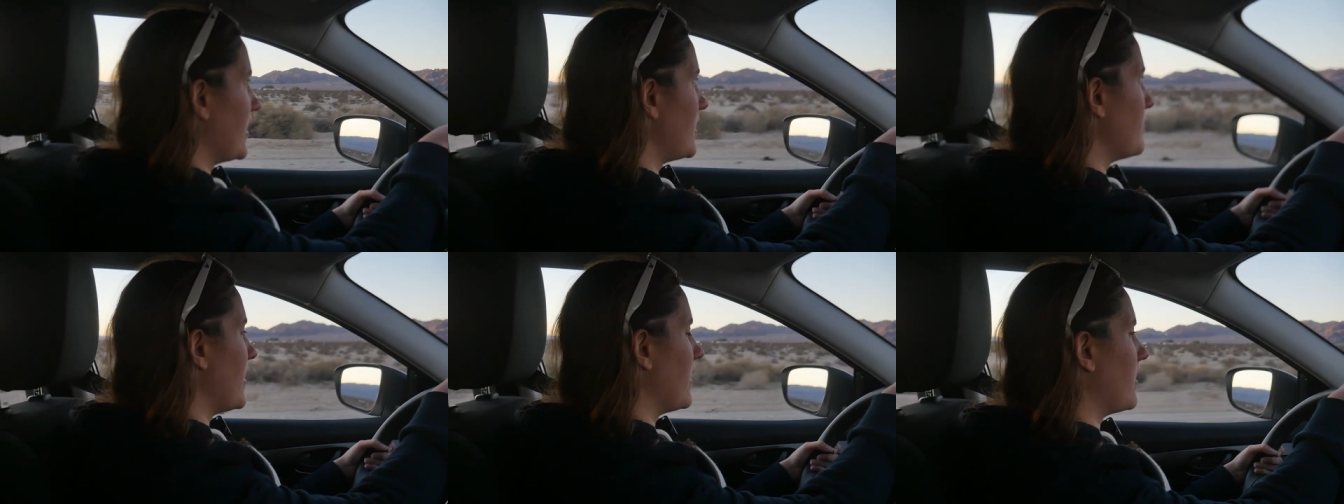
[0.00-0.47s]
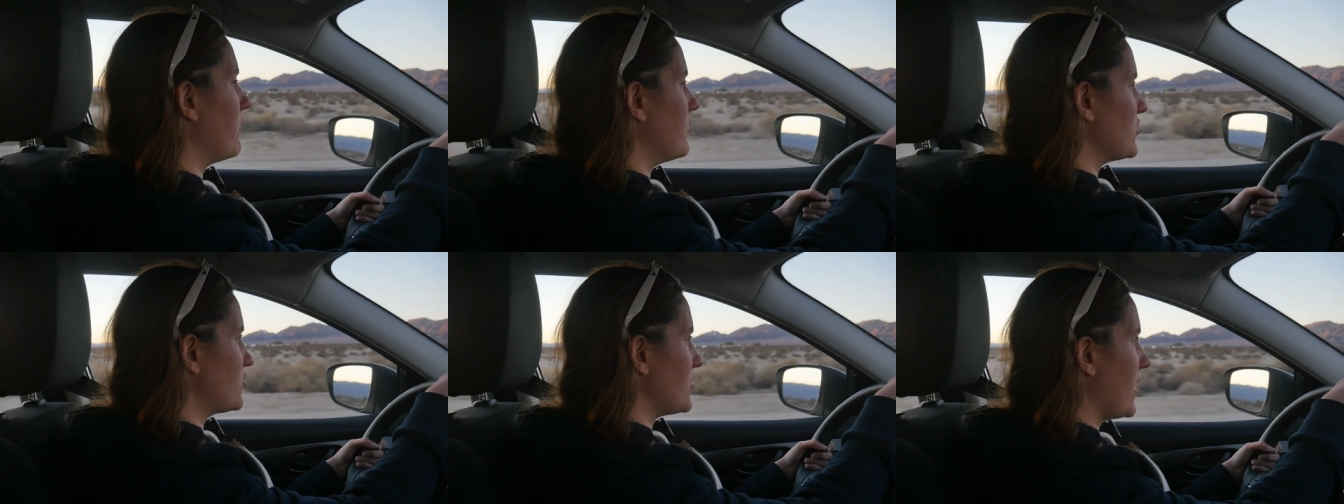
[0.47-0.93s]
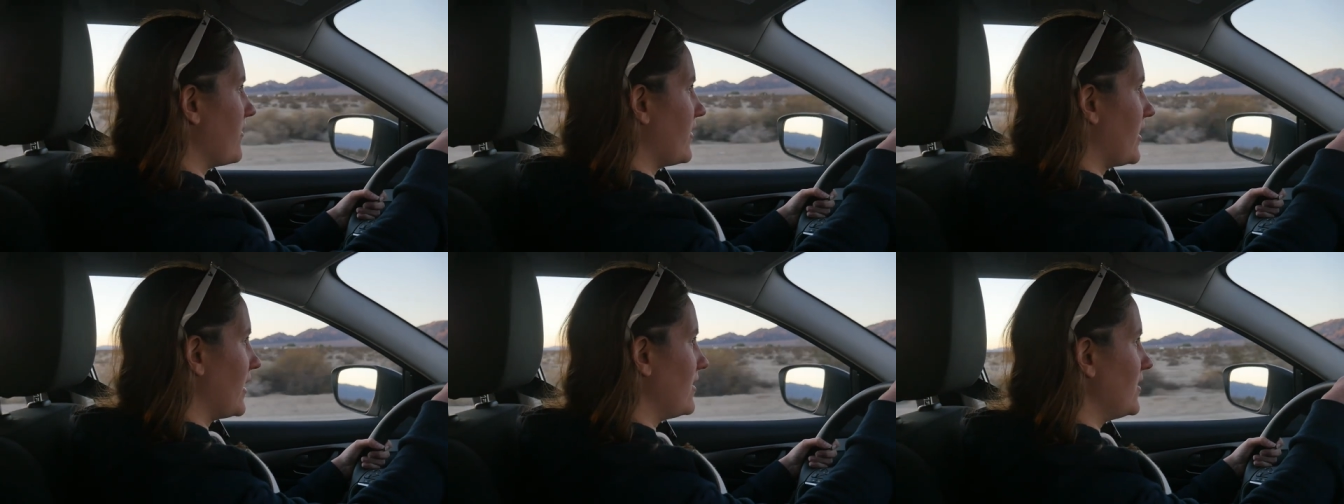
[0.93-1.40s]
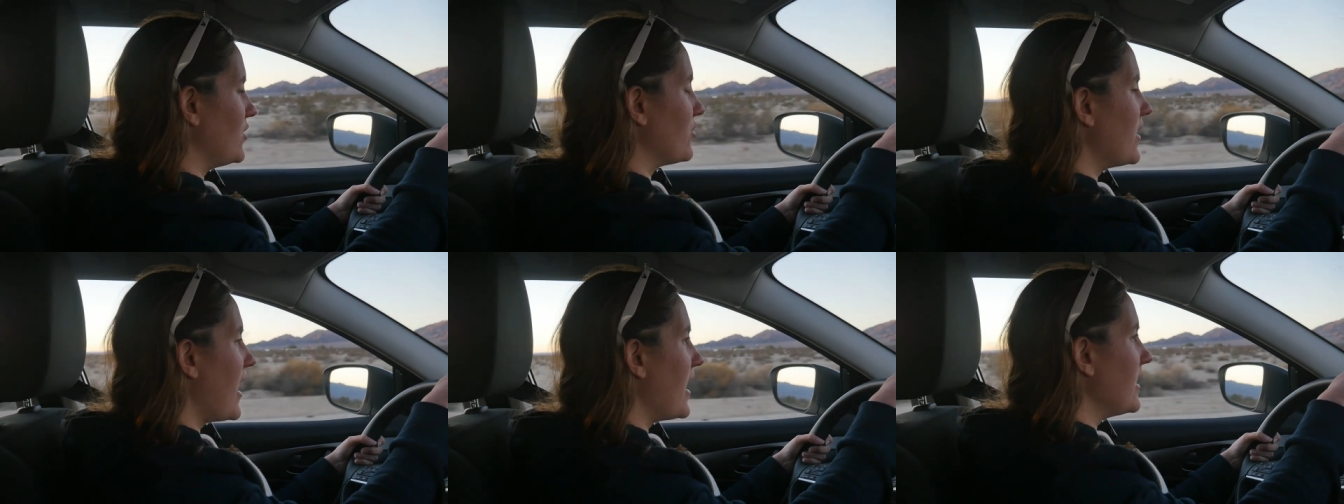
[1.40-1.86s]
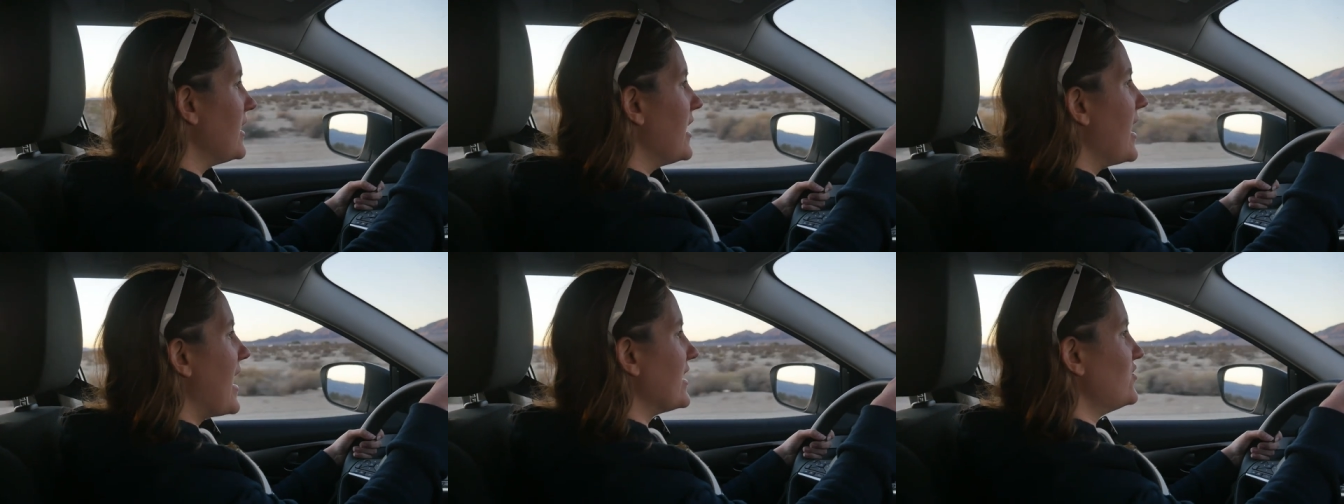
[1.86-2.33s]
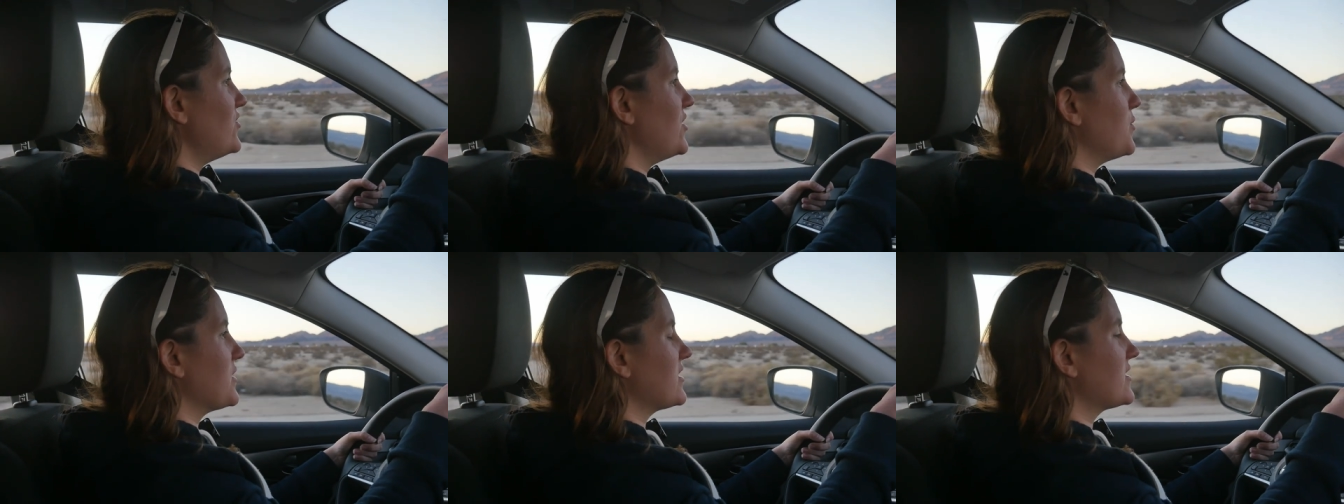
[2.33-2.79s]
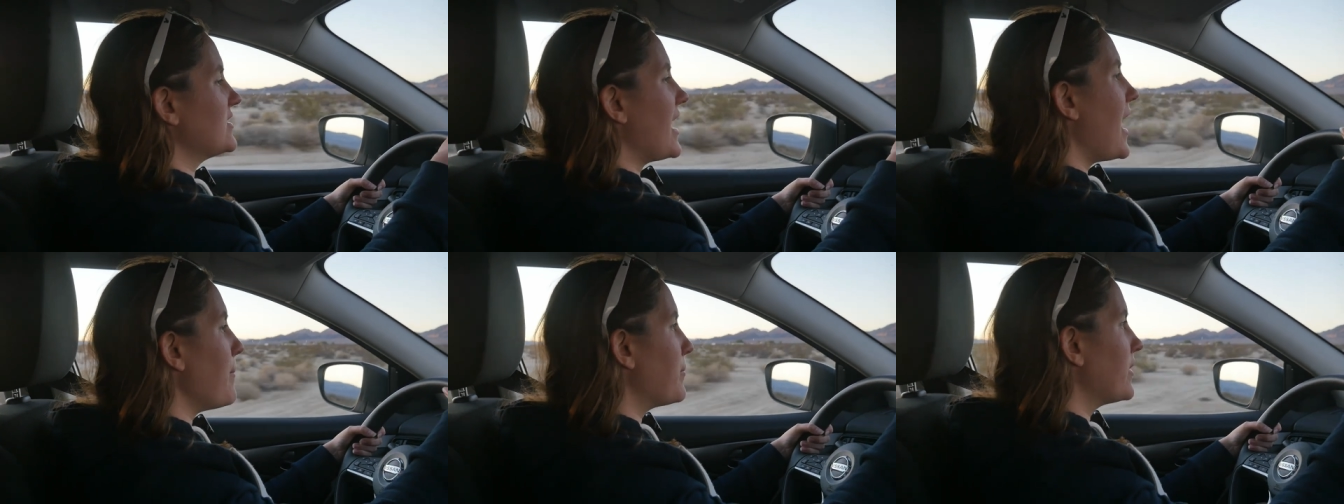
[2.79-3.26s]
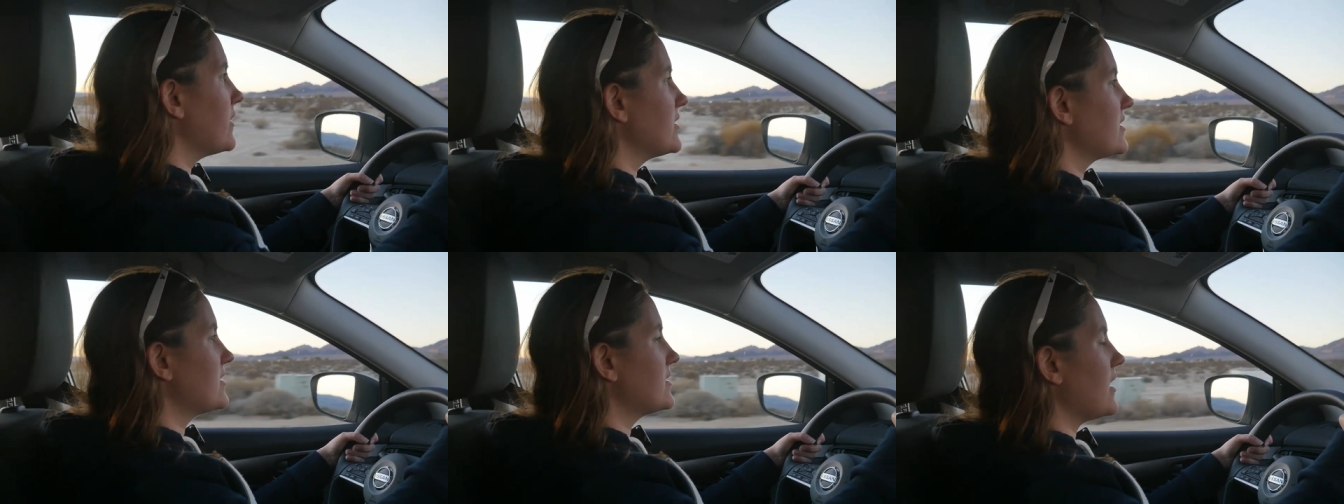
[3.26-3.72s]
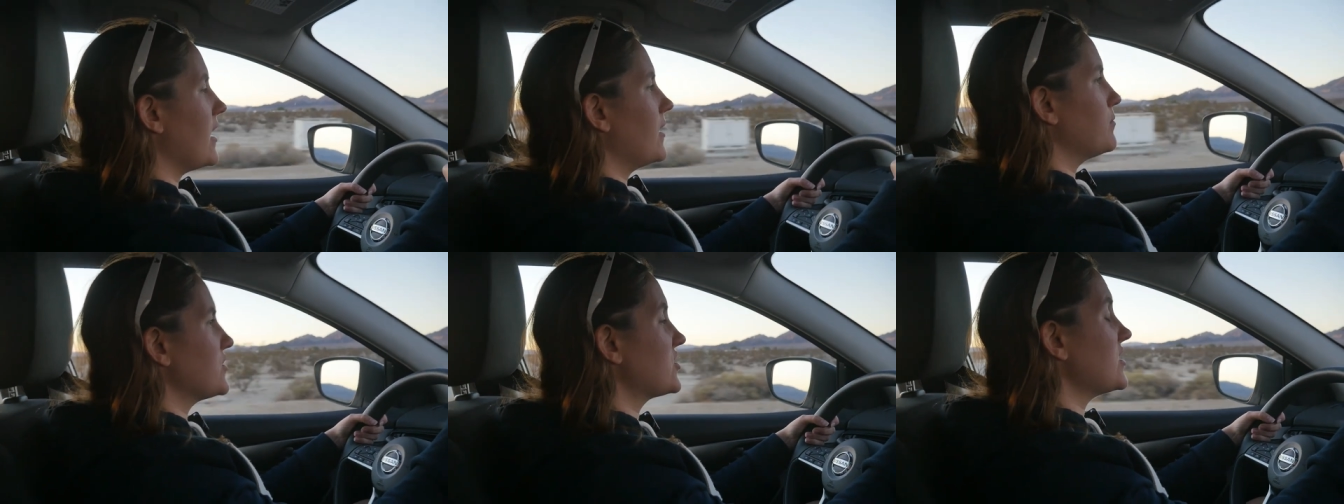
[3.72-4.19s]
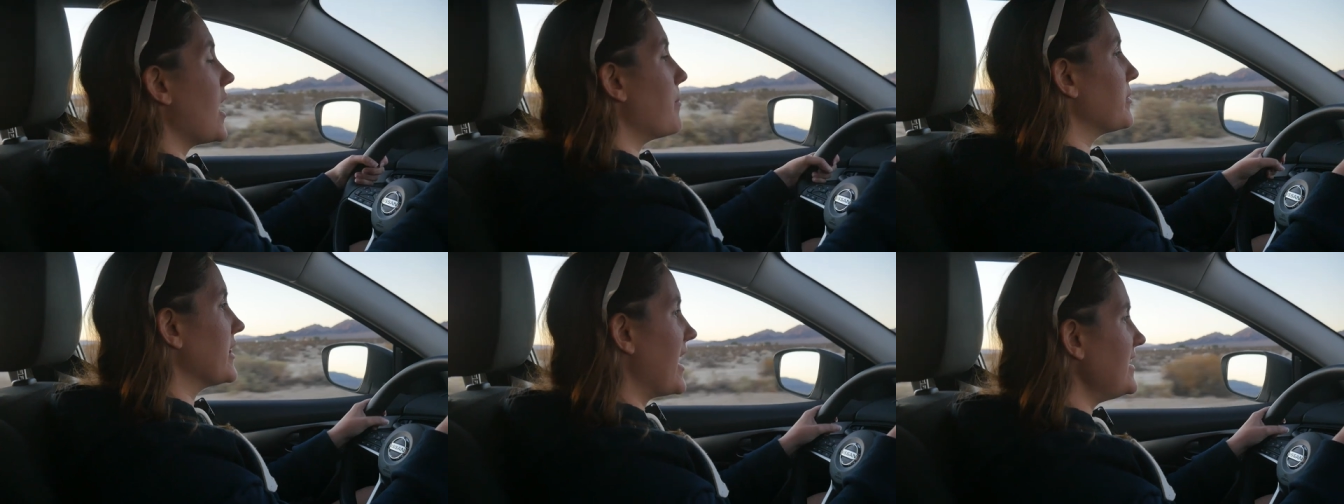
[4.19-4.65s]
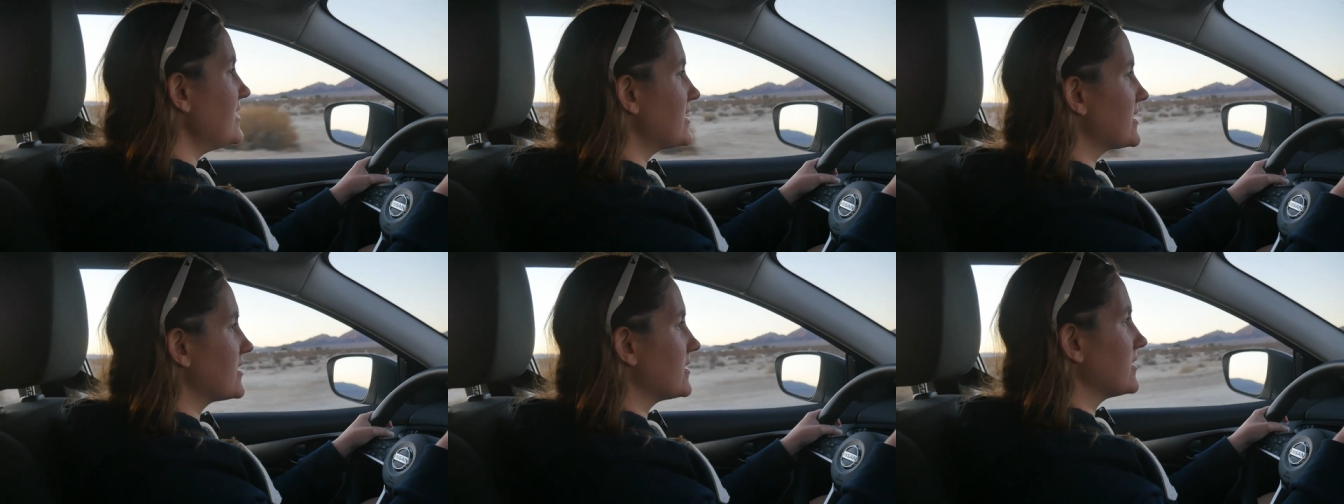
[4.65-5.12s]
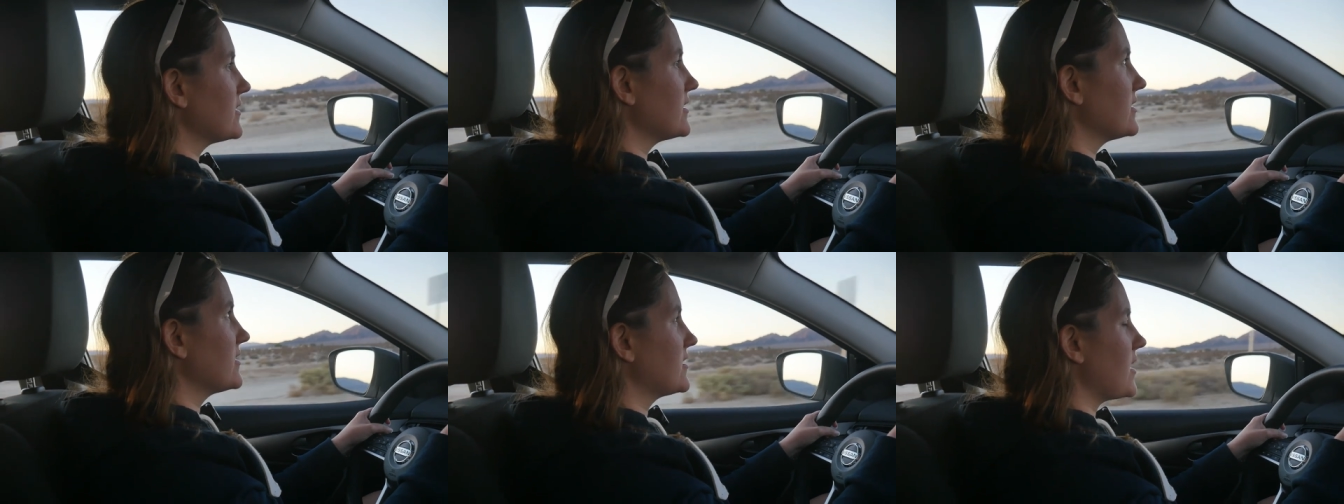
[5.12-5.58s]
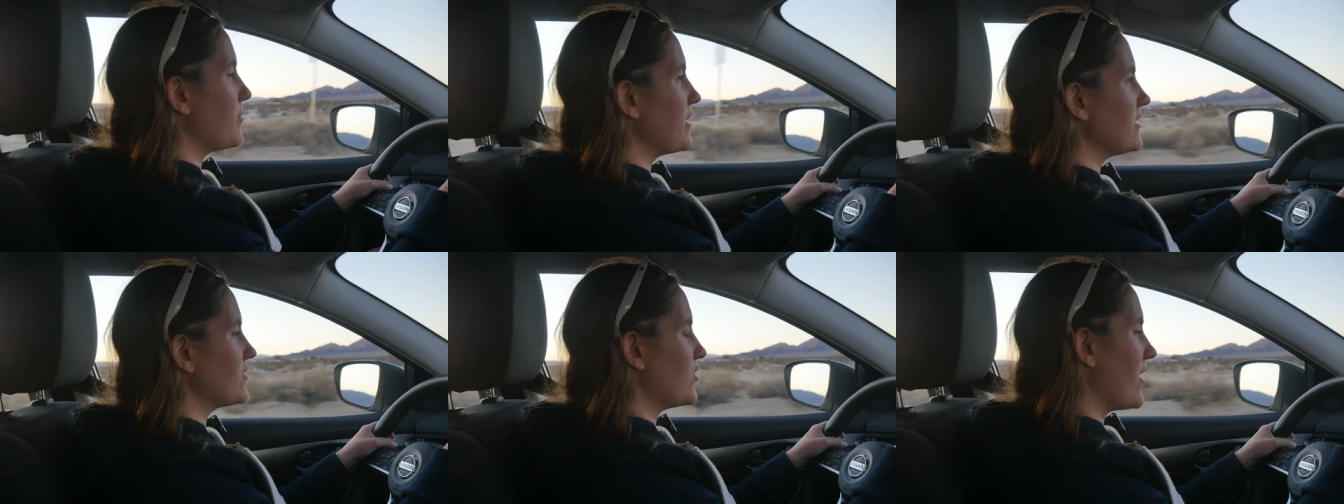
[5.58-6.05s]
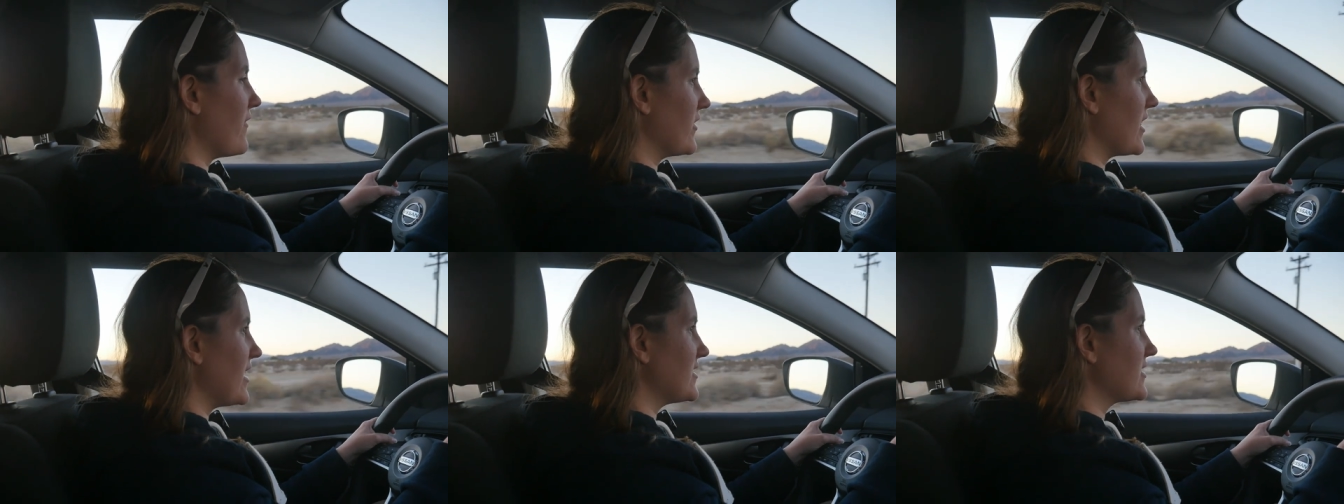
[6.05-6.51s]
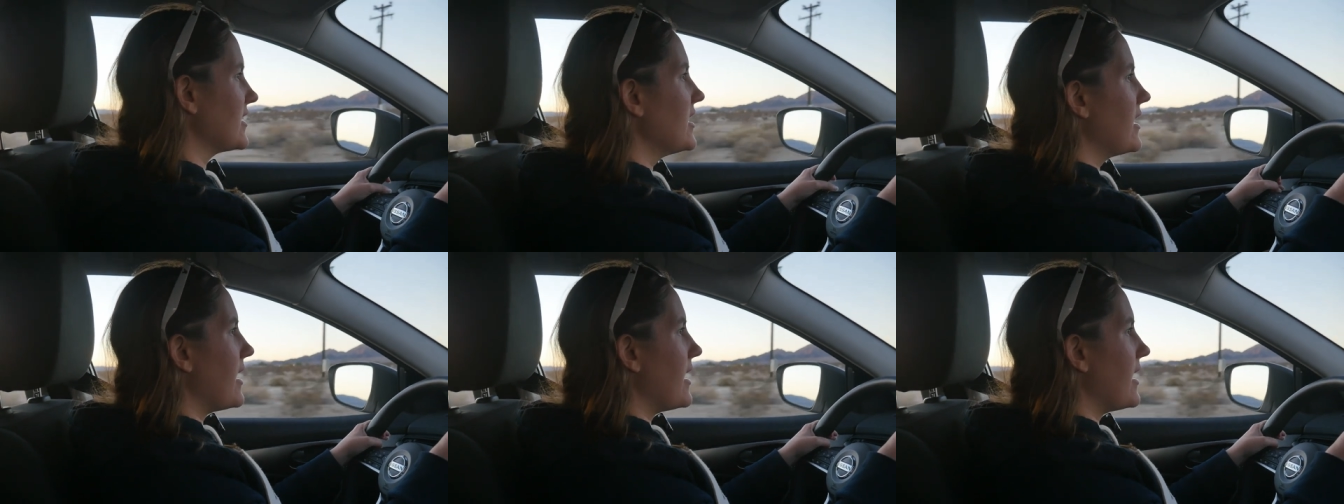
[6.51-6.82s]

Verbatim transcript: in America versus driving in the UK has to do with stop um, stop lights, stop lights, traffic lights.